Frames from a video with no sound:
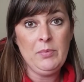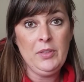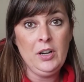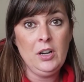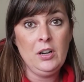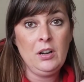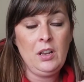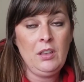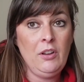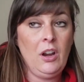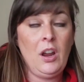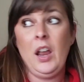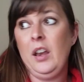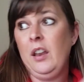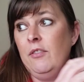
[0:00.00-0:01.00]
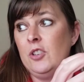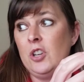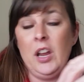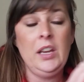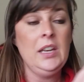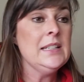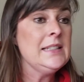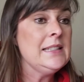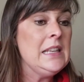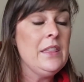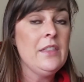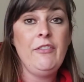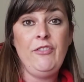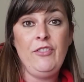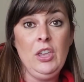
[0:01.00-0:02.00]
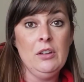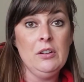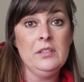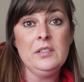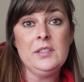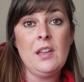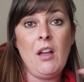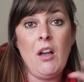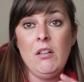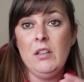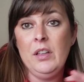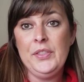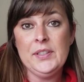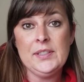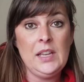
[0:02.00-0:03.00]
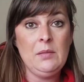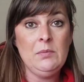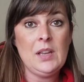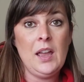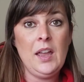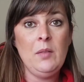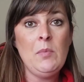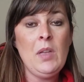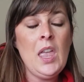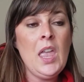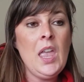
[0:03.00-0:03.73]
They're kind of trying to see the field all at the same time.